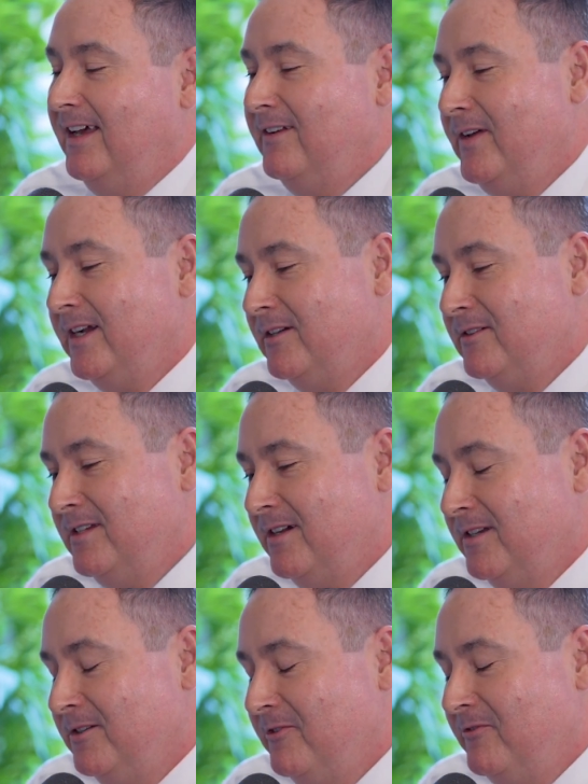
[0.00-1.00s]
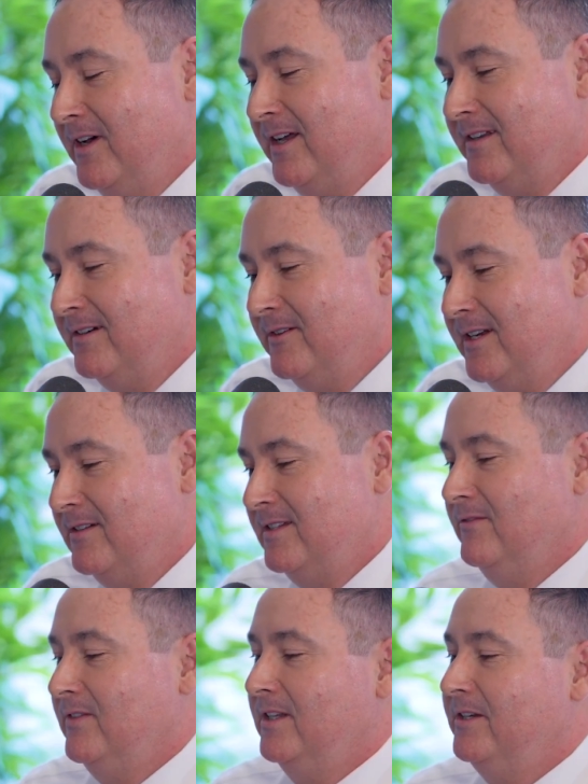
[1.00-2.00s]
And in fact, I was talking to a father when I was
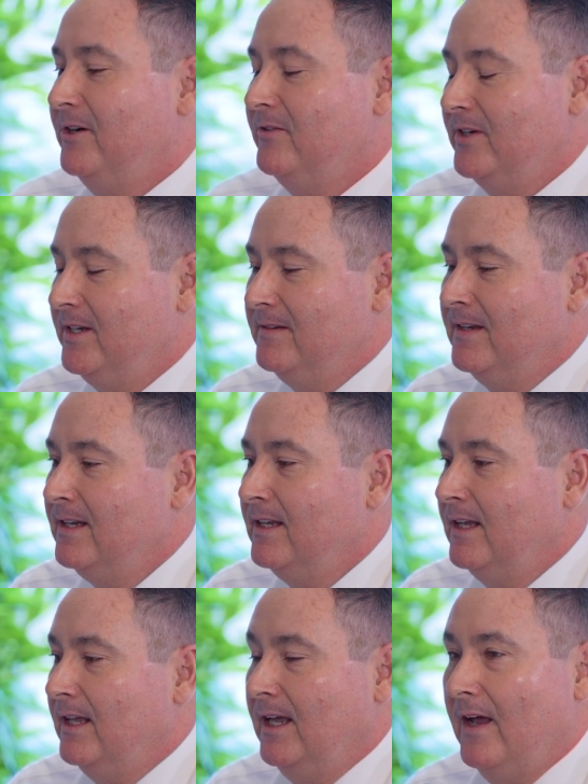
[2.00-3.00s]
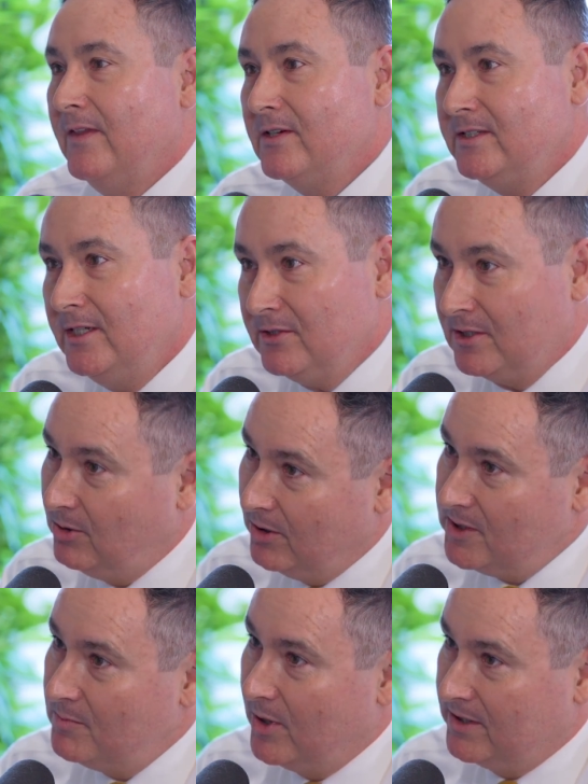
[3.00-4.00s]
at Villanova, and there's still
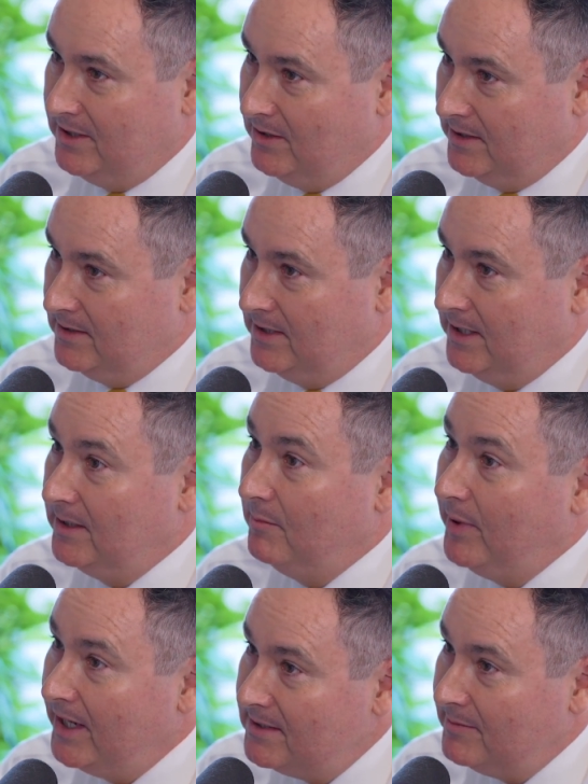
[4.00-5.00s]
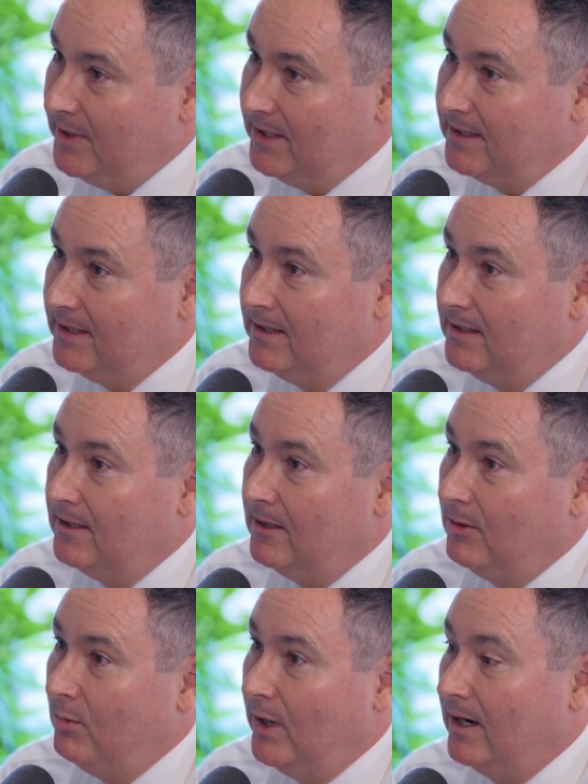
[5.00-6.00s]
scorch marks you can see in the basement
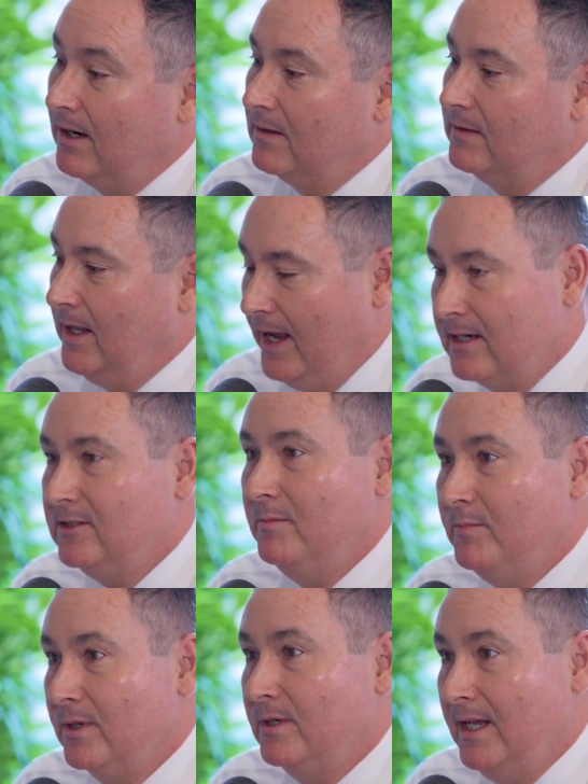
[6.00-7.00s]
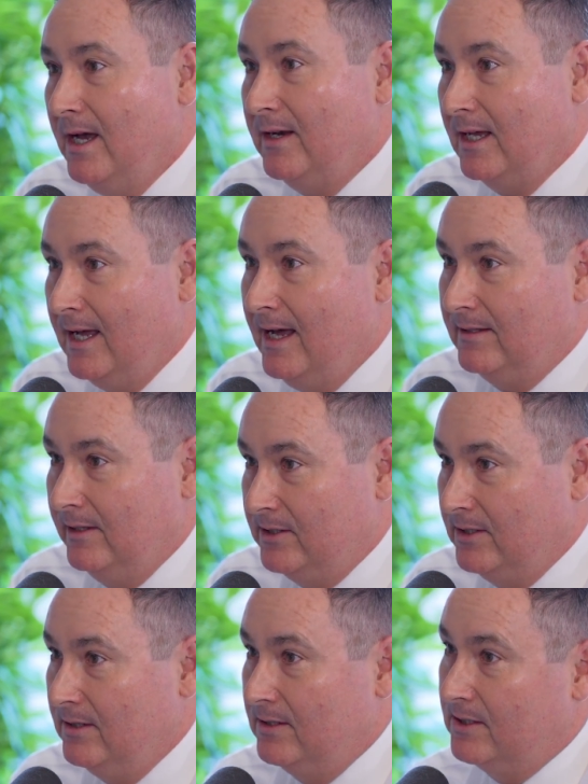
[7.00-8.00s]
where they actually burned down a Catholic
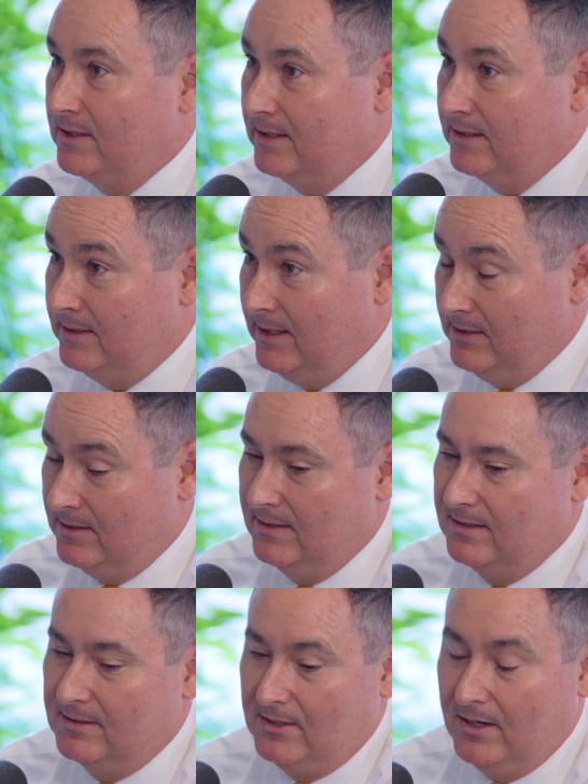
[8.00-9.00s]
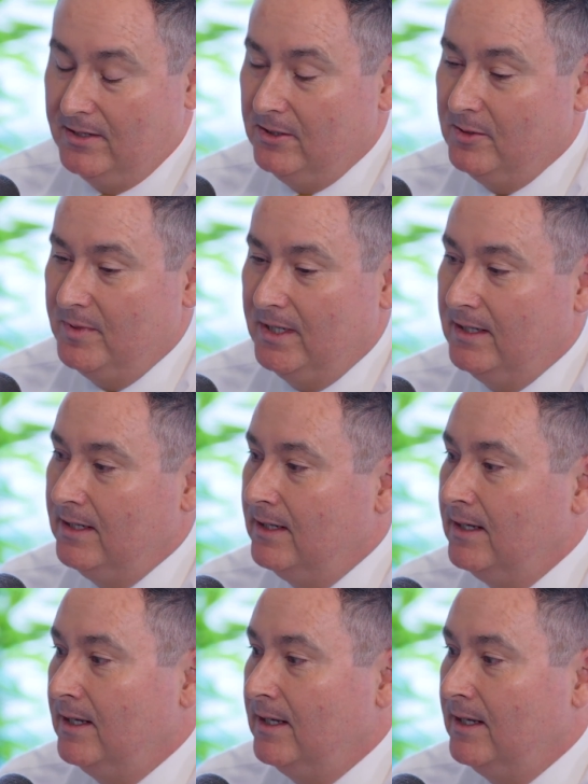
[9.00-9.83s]
church. St. John Newman,